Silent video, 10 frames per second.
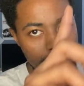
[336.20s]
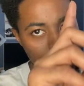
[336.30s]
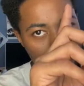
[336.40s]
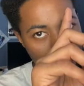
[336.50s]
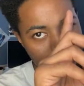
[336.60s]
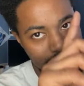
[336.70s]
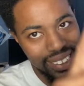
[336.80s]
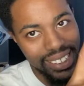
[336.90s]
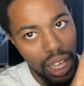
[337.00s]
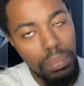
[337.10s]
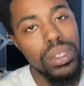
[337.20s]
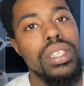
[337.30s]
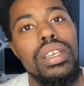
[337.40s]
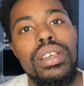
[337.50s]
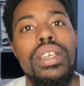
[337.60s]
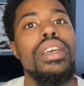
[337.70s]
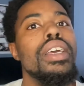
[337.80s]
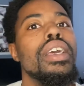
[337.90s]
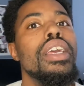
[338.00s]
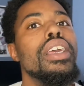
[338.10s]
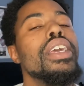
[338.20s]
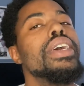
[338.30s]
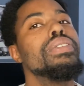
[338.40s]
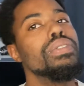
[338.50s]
Except if